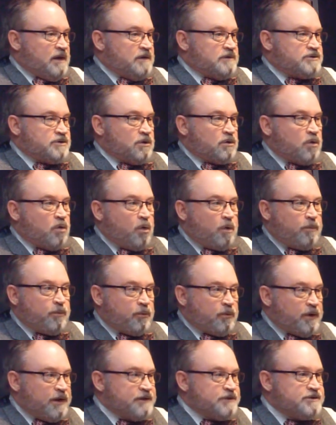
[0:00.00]
Yeah, so
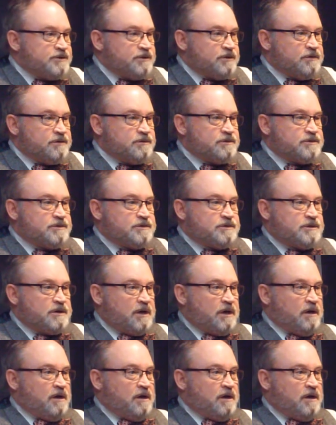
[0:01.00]
corporations